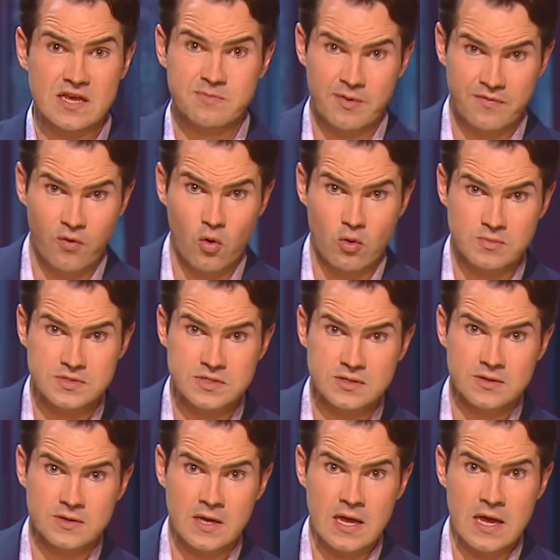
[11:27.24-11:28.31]
I've performed?
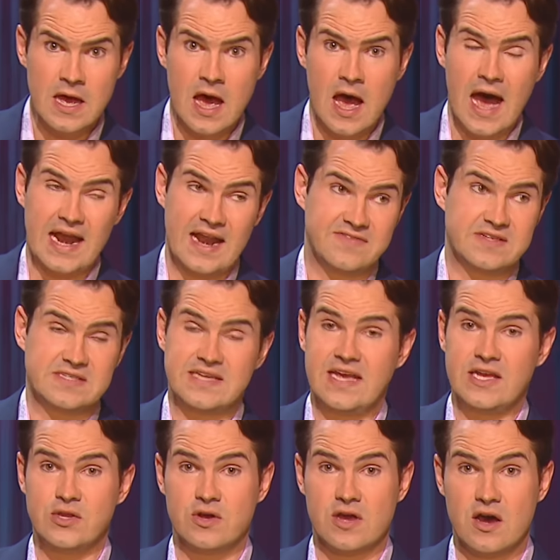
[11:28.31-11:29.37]
I'd have to say
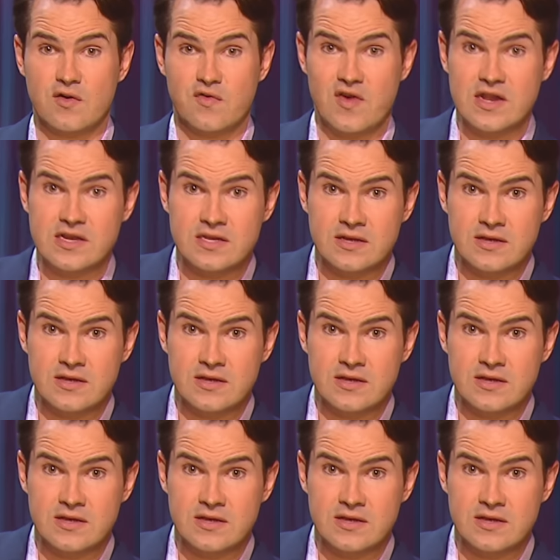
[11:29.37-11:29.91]
in your girlfriend.